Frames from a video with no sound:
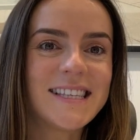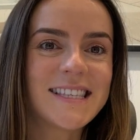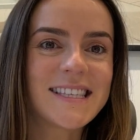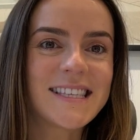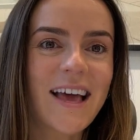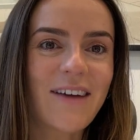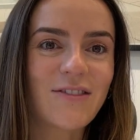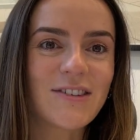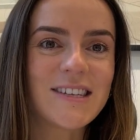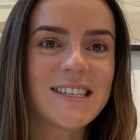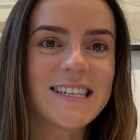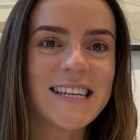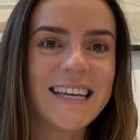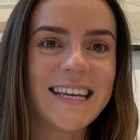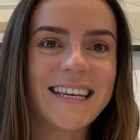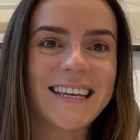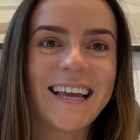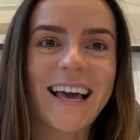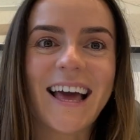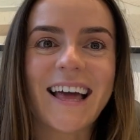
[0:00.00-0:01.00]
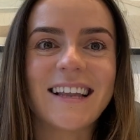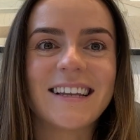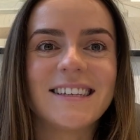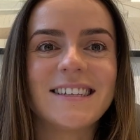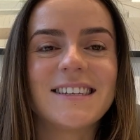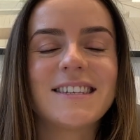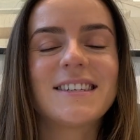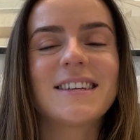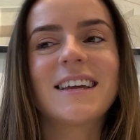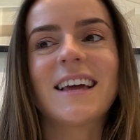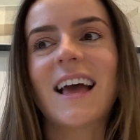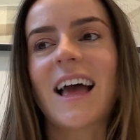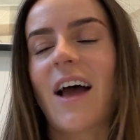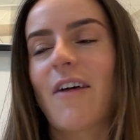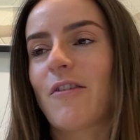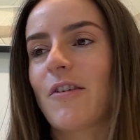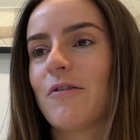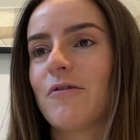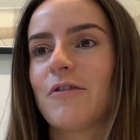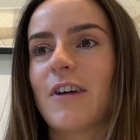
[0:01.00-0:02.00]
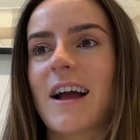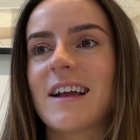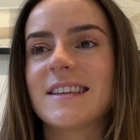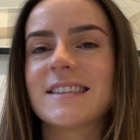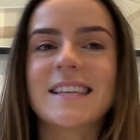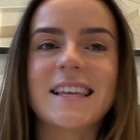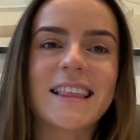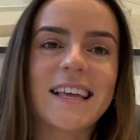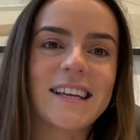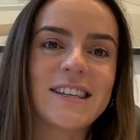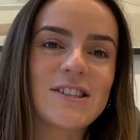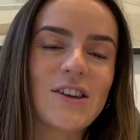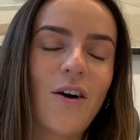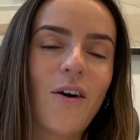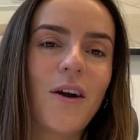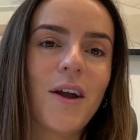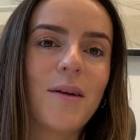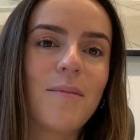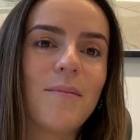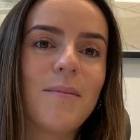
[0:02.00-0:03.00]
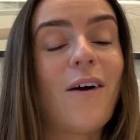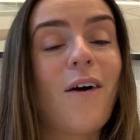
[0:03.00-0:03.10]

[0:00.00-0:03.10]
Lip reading: 17 and having friends at that time.